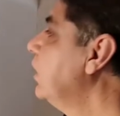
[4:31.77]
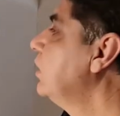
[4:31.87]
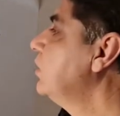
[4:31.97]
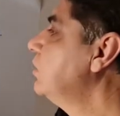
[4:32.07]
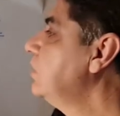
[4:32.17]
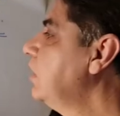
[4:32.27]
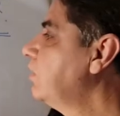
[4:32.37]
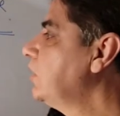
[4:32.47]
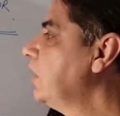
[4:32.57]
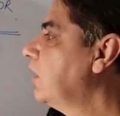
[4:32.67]
The
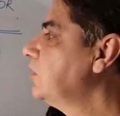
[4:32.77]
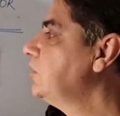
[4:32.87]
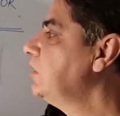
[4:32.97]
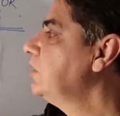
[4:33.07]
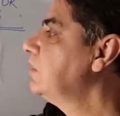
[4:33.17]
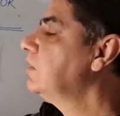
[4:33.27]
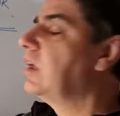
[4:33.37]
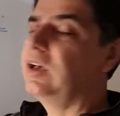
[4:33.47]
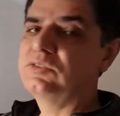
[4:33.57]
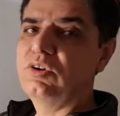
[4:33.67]
CFTR gene
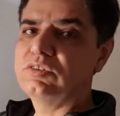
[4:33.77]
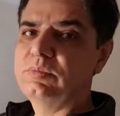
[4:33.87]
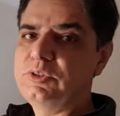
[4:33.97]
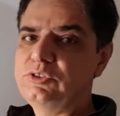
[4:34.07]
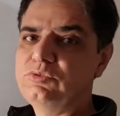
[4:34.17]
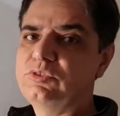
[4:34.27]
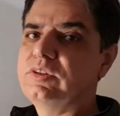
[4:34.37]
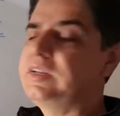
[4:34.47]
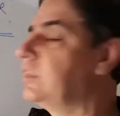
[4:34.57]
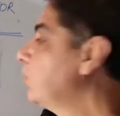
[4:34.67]
has got some issues.
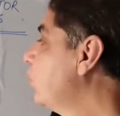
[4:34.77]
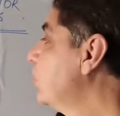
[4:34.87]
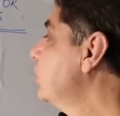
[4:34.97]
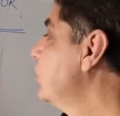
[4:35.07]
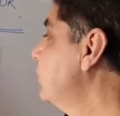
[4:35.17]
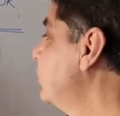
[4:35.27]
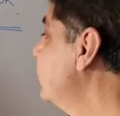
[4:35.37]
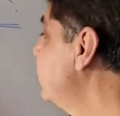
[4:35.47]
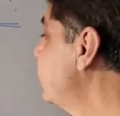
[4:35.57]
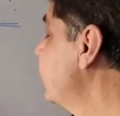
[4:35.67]
In other words, this is
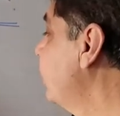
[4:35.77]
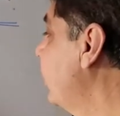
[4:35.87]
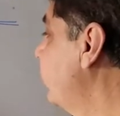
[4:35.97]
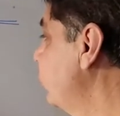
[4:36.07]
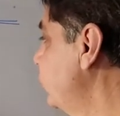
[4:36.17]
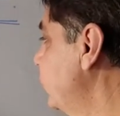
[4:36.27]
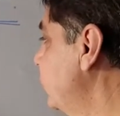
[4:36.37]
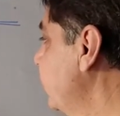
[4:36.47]
cystic fibrosis.